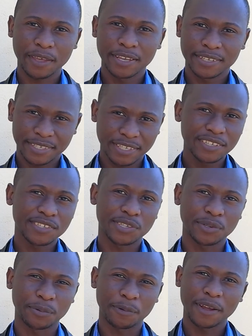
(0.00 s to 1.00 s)
sees
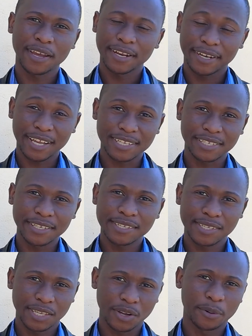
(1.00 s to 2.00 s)
you, does he
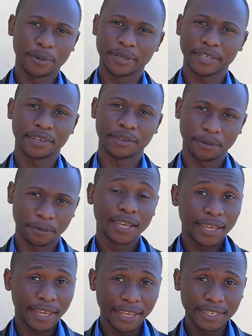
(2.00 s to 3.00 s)
see God in you?
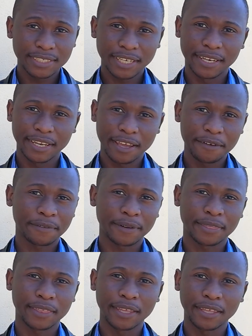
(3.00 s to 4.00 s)
Each and
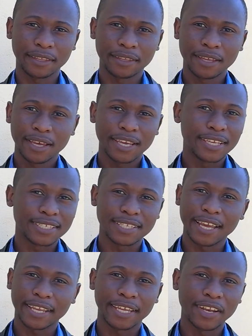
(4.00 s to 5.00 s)
everything is
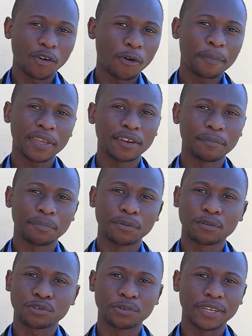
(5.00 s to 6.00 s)
like an open
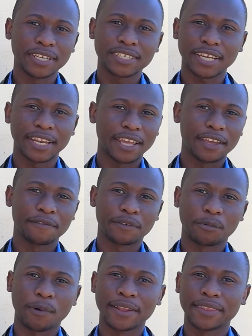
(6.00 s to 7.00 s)
book to each and
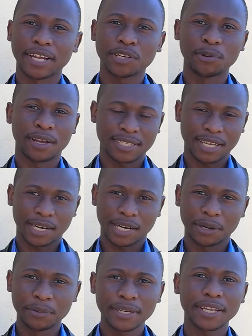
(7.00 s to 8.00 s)
everyone that you are
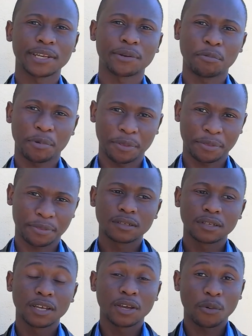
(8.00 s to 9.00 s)
surrounded
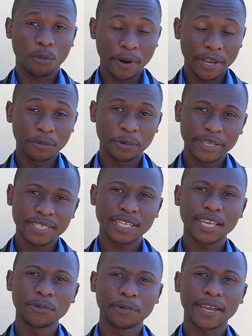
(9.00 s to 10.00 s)
with. When we
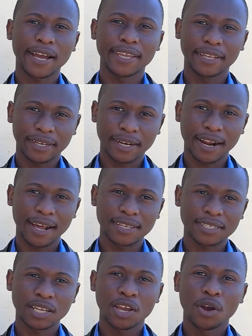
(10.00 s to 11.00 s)
say we are in
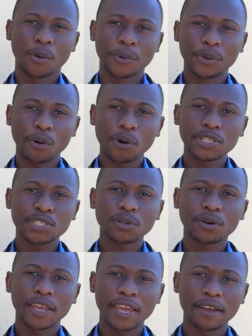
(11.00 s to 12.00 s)
Christ, we
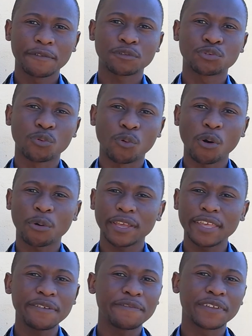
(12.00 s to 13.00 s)
also have to
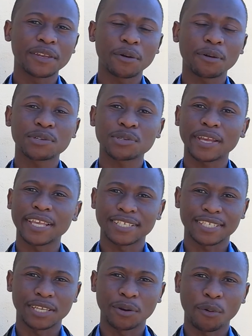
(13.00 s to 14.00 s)
walk even also
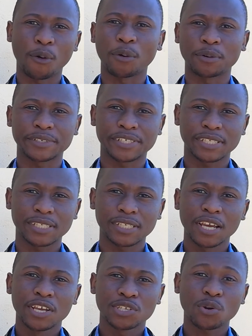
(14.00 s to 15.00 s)
as he walked.
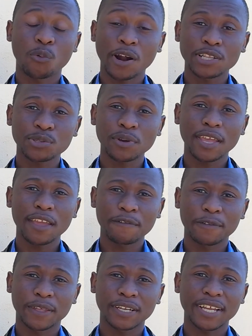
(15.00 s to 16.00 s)
So
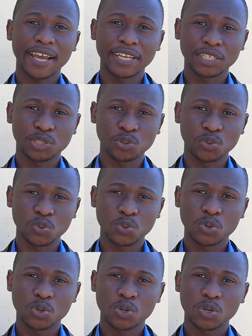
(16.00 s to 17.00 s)
whatsoever that I do,
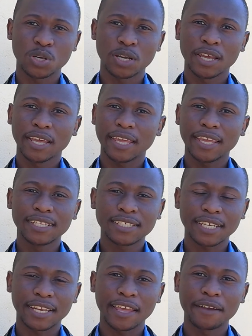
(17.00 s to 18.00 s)
each
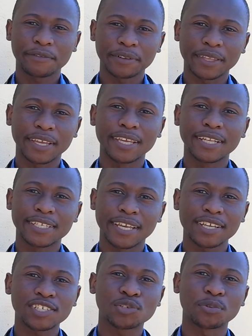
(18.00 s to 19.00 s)
and everything, it
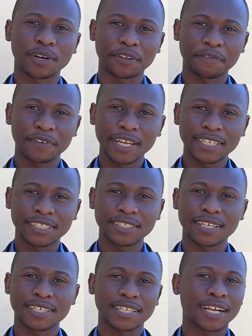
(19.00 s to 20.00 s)
has to reflect
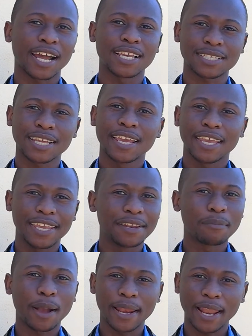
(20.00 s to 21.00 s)
Jesus Christ in
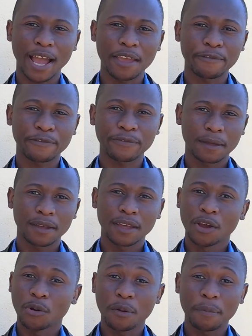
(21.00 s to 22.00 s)
my life
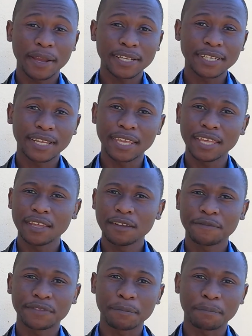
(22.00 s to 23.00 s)
we might give the